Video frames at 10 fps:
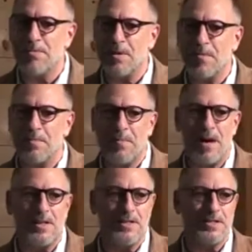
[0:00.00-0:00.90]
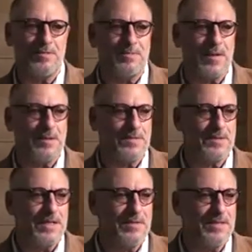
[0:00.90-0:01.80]
from the bondage of
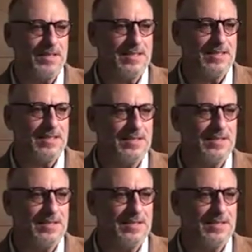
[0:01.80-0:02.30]
unforgiveness.